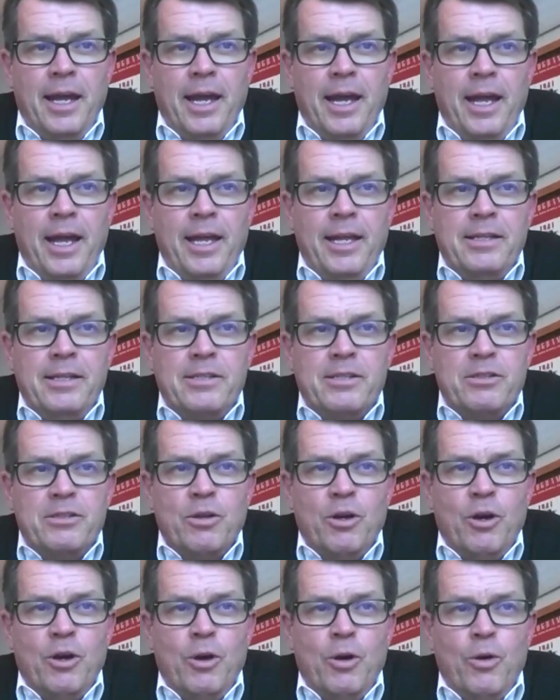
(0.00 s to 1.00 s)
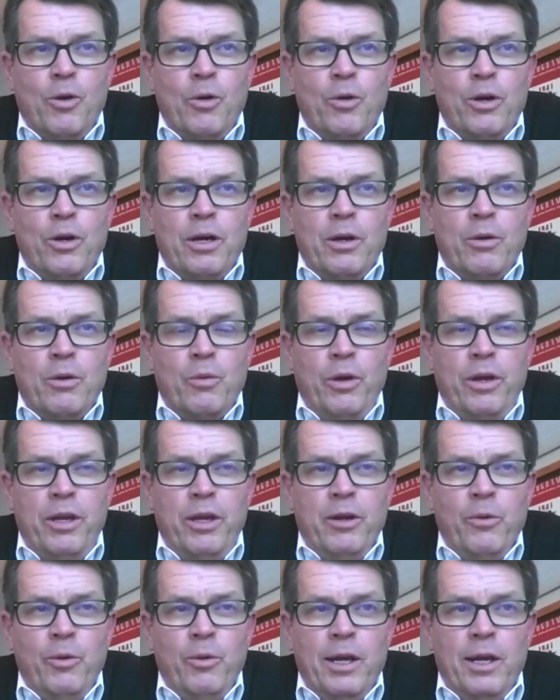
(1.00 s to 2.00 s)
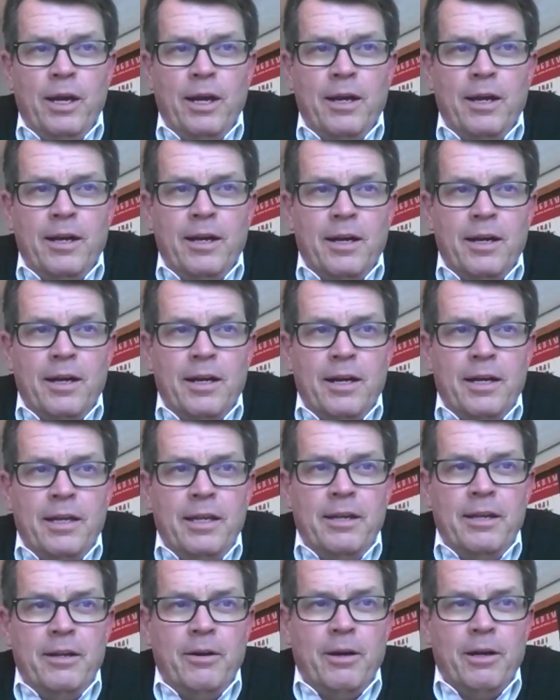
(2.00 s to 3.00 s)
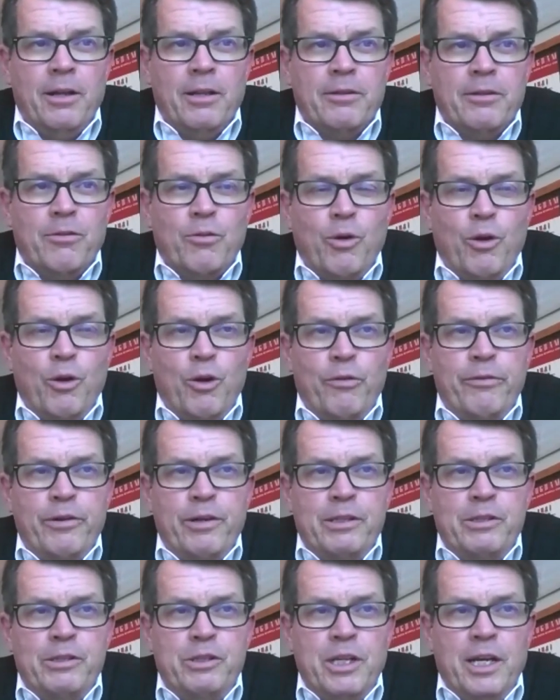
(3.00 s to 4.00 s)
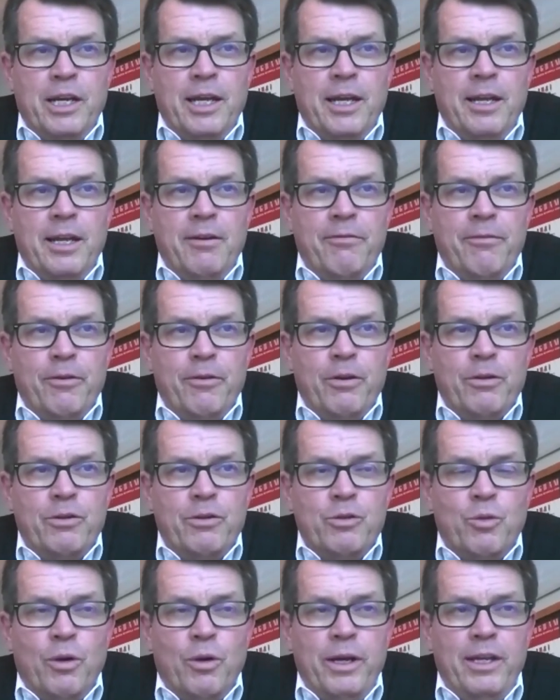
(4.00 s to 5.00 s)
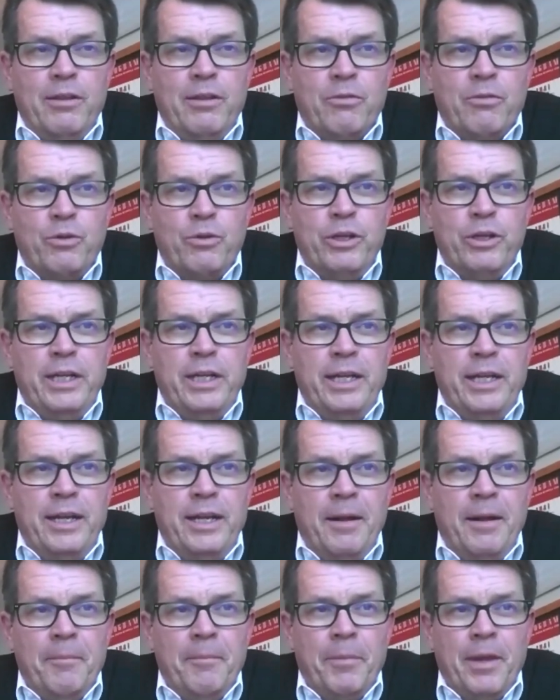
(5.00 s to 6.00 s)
And so here we are, you know, I'll throw it over to Jen for twenty-three.